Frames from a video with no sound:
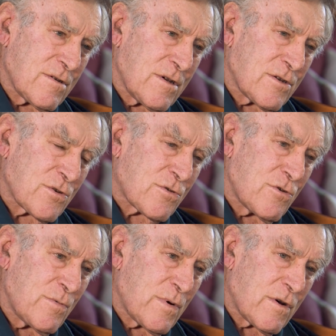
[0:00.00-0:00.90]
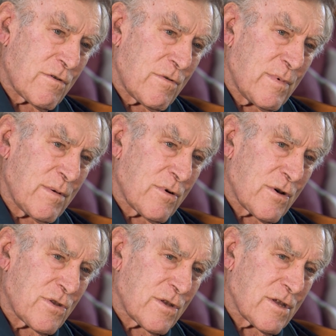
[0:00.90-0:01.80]
as a group, I remember,
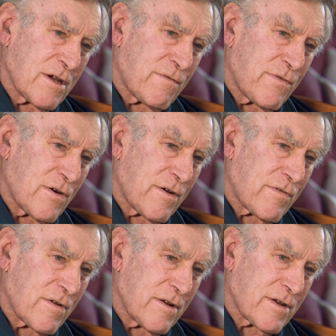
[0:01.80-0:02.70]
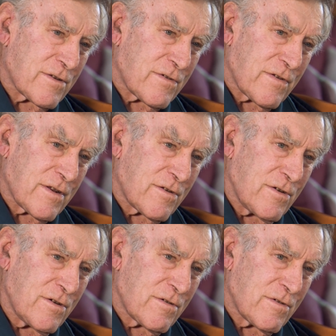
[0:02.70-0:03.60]
I think they had five selectors that
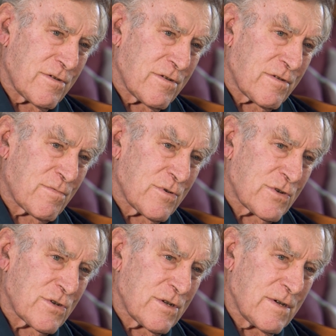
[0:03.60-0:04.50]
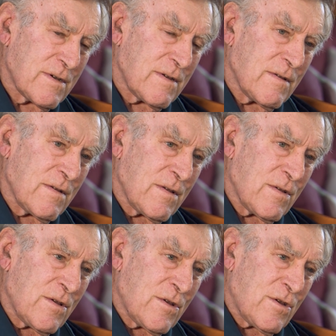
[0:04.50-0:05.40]
year, and it was,
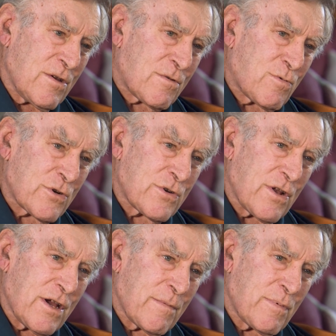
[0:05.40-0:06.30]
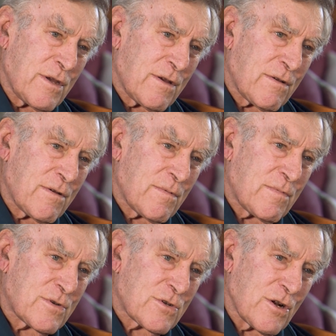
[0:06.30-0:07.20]
it wasn't a happy
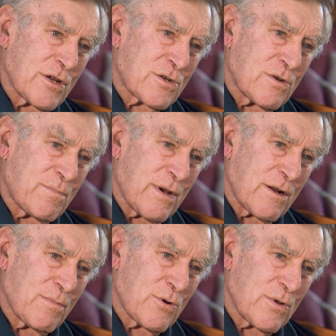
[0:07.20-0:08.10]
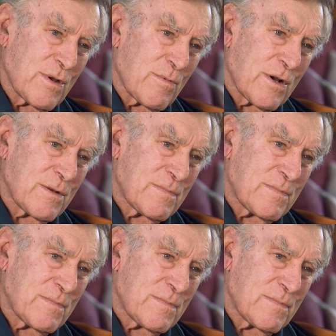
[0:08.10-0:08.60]
selection panel, put it that way.